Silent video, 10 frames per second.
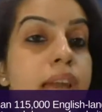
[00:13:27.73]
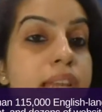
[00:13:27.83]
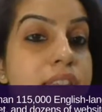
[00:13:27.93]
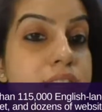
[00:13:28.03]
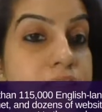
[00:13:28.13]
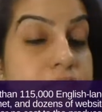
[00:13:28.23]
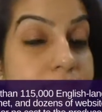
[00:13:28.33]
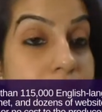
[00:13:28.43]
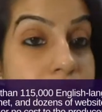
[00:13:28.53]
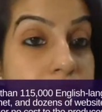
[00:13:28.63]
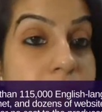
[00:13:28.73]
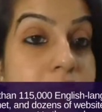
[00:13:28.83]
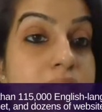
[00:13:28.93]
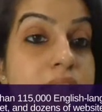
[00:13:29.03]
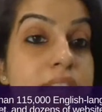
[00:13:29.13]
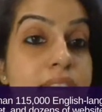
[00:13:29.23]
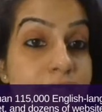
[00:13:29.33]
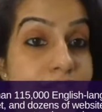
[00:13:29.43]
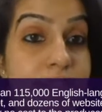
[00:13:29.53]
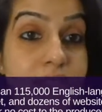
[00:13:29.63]
the
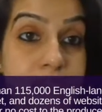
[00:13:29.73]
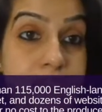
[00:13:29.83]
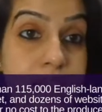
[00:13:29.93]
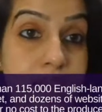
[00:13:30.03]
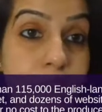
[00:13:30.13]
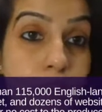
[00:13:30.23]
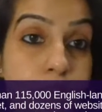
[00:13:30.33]
1980s, guys.